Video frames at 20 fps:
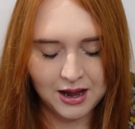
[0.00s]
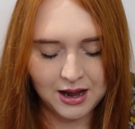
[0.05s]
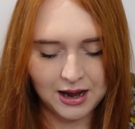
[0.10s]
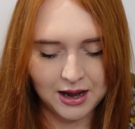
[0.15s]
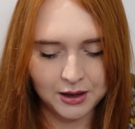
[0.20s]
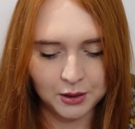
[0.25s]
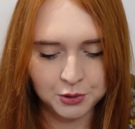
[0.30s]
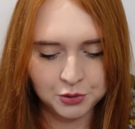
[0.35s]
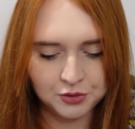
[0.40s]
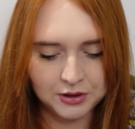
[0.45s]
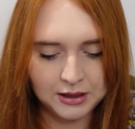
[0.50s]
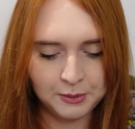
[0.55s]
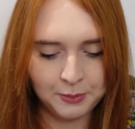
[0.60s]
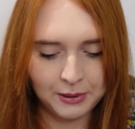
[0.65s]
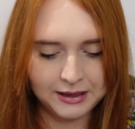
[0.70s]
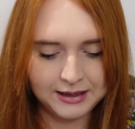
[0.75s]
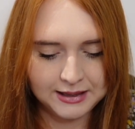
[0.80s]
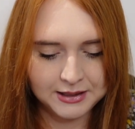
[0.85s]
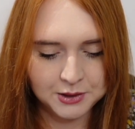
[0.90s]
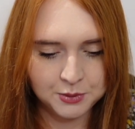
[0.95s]
and I was really
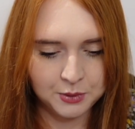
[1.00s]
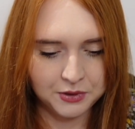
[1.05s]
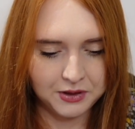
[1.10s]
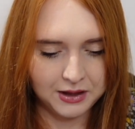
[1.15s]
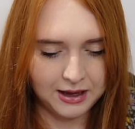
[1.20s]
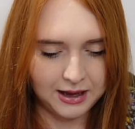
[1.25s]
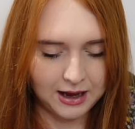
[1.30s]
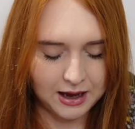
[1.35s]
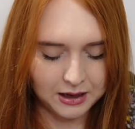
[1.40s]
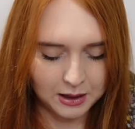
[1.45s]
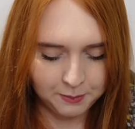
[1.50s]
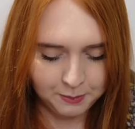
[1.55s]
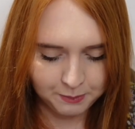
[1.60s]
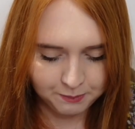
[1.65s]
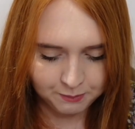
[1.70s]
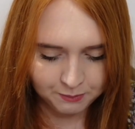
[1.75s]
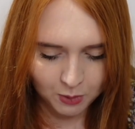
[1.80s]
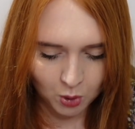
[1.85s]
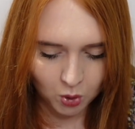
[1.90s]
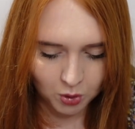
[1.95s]
pleased with it, and I
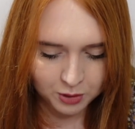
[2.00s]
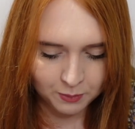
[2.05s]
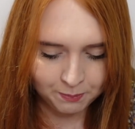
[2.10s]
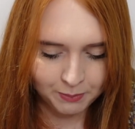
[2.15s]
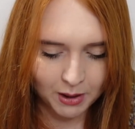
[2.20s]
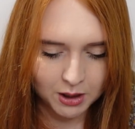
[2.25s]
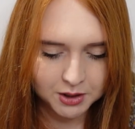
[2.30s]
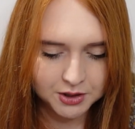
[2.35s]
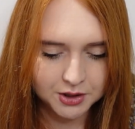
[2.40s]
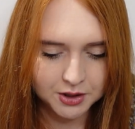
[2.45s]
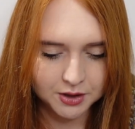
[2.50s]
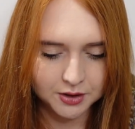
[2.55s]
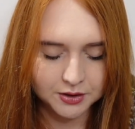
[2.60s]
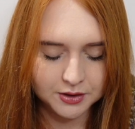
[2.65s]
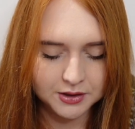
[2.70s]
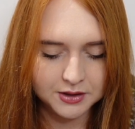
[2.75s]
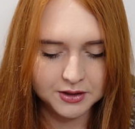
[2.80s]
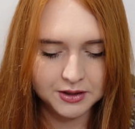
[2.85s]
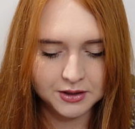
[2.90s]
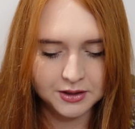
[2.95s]
bought the
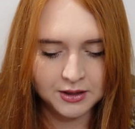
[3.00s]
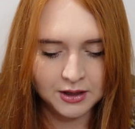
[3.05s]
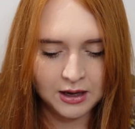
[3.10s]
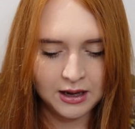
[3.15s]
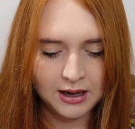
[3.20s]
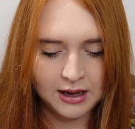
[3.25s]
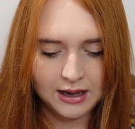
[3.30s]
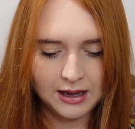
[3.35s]
buttons